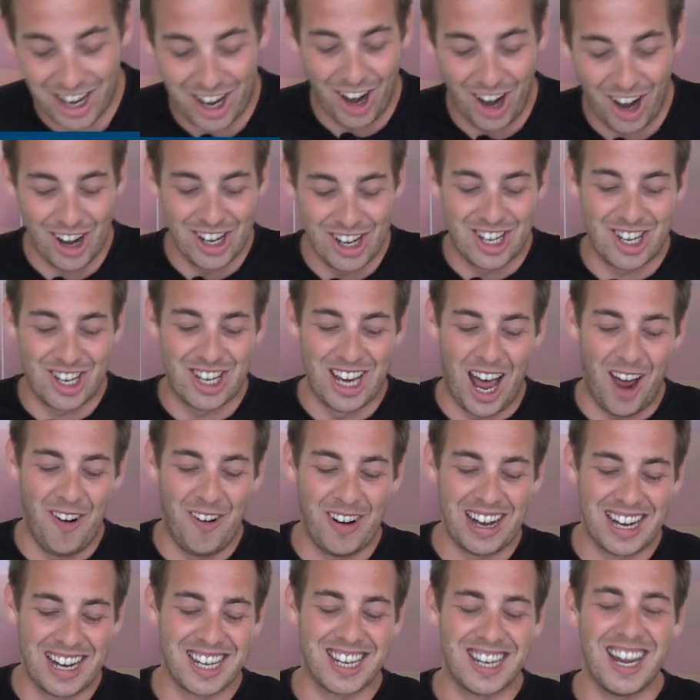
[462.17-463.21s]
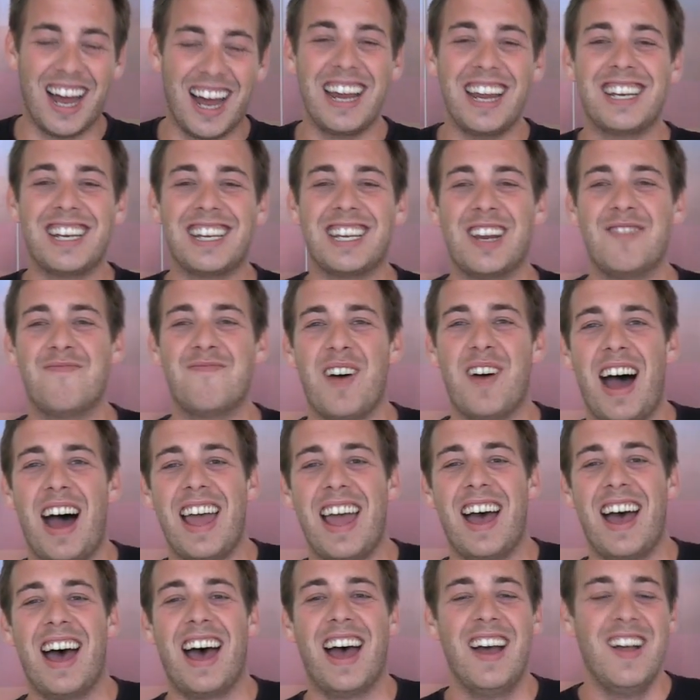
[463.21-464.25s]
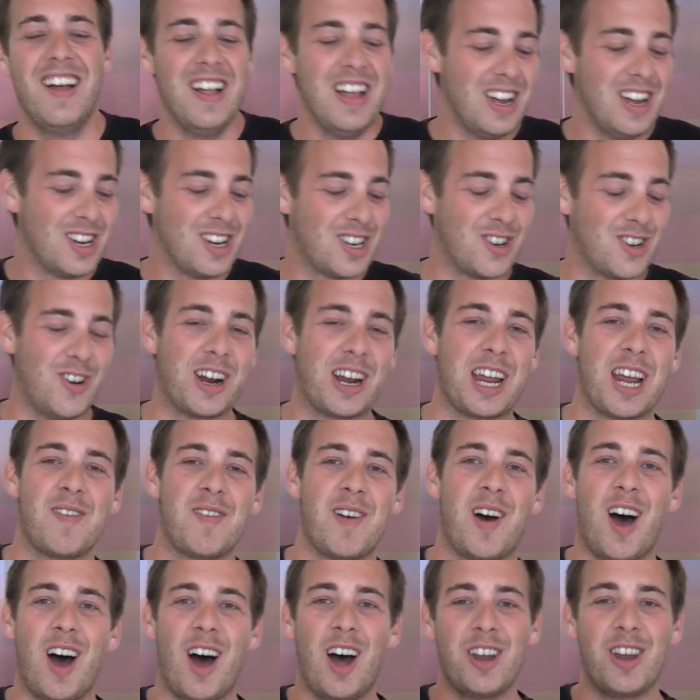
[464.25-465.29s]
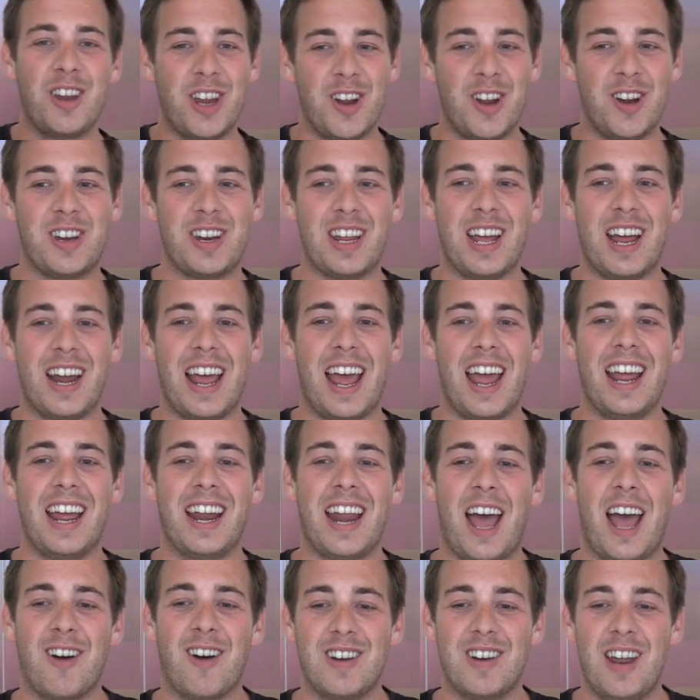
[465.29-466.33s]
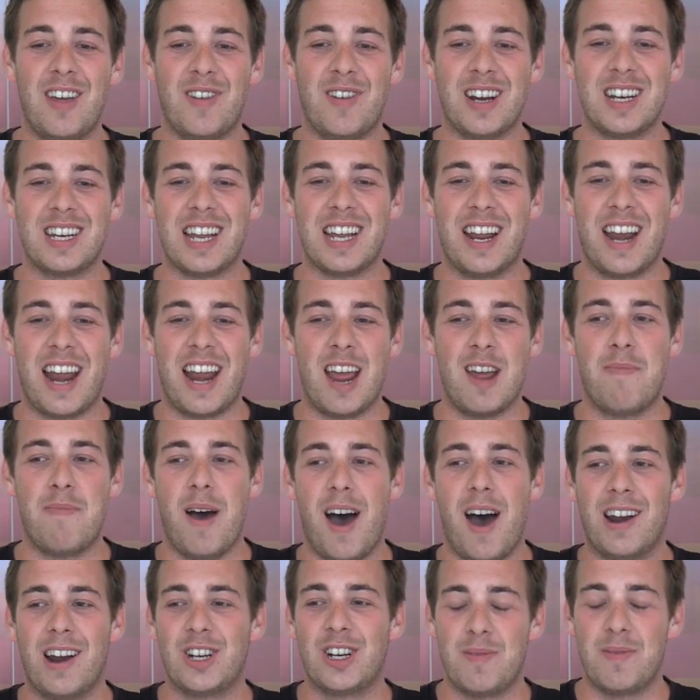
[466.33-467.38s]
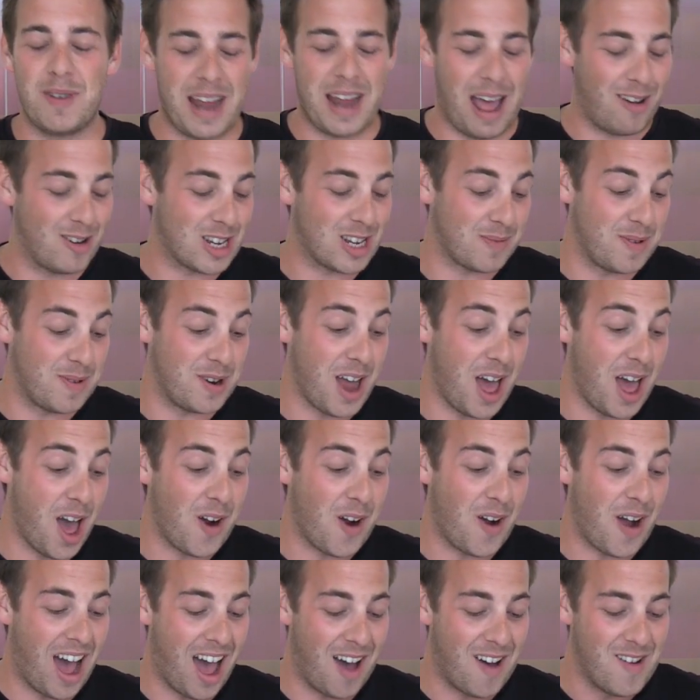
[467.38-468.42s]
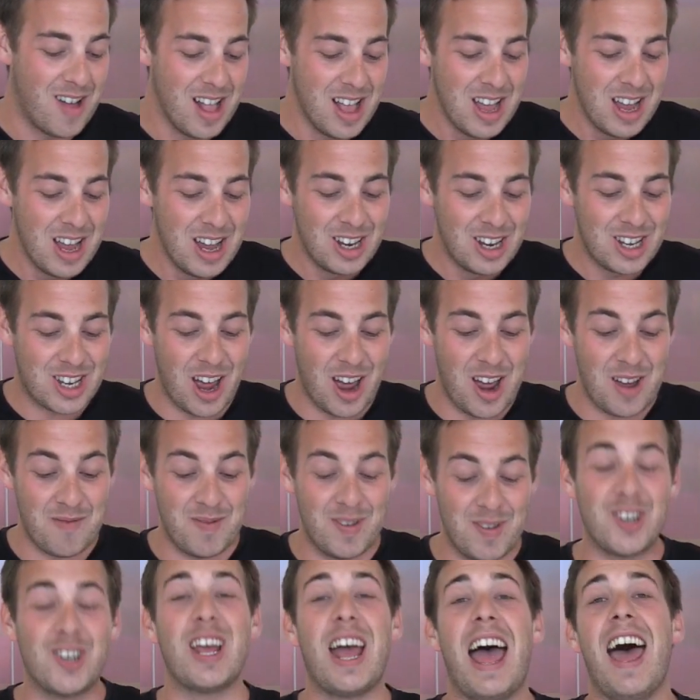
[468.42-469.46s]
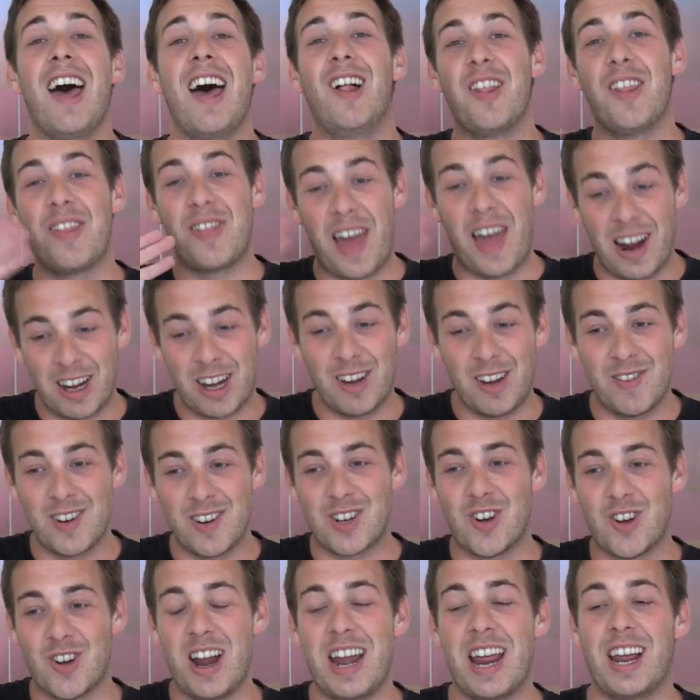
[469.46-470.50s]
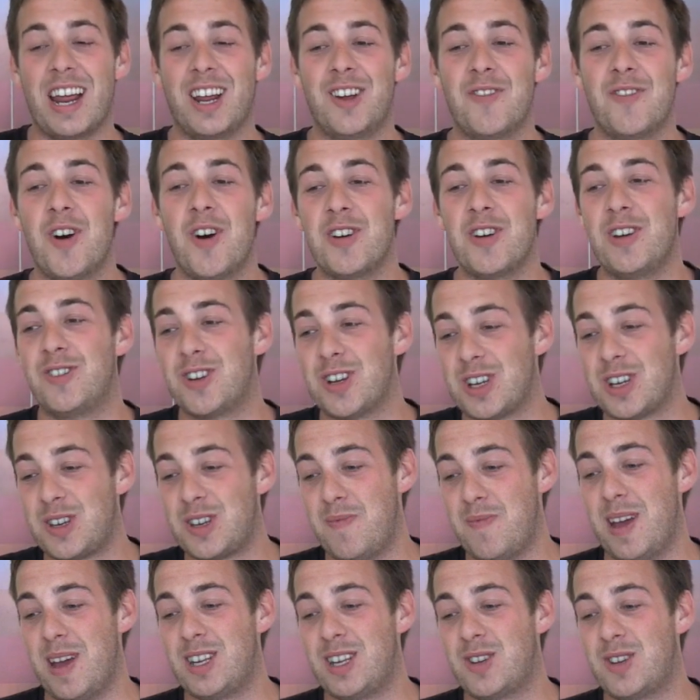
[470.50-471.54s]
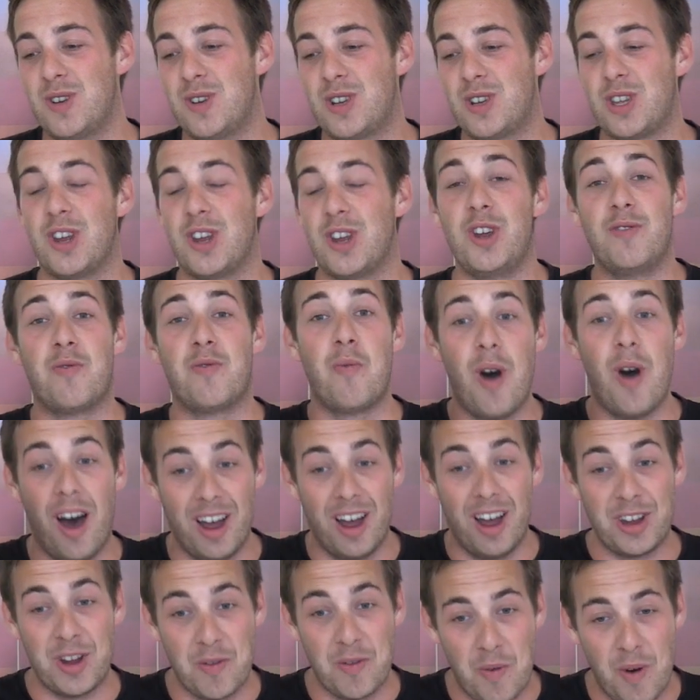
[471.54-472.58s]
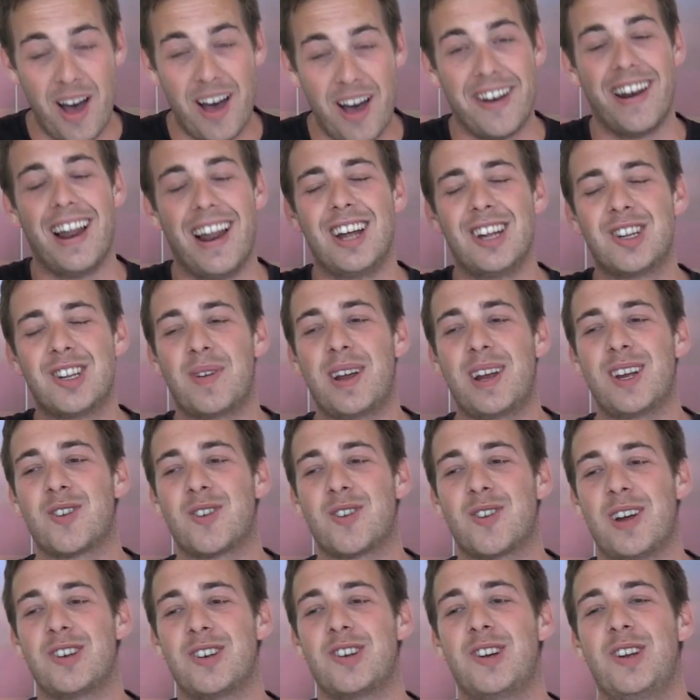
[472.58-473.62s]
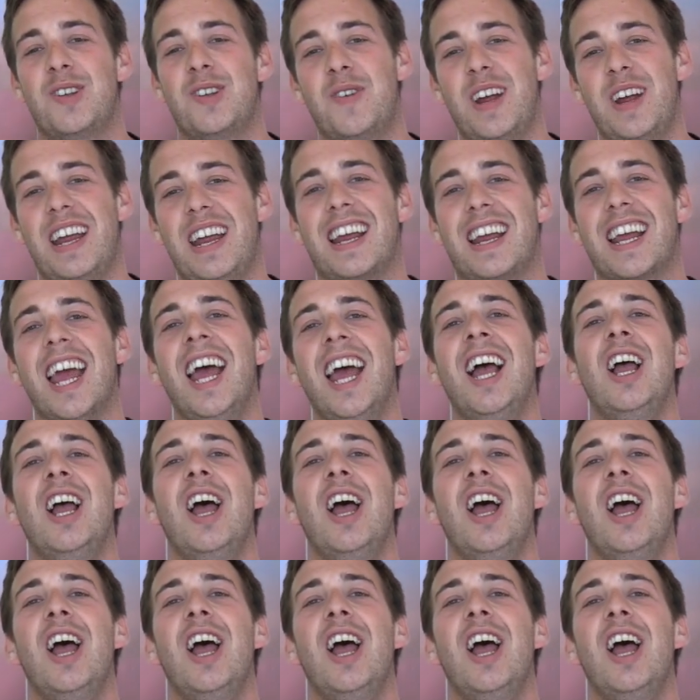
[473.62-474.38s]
got so excited by talking about our new DNA Living DNA partnership announcement. No, so Michelle, thank you for joining. What you just missed was that you won last week's question of the week.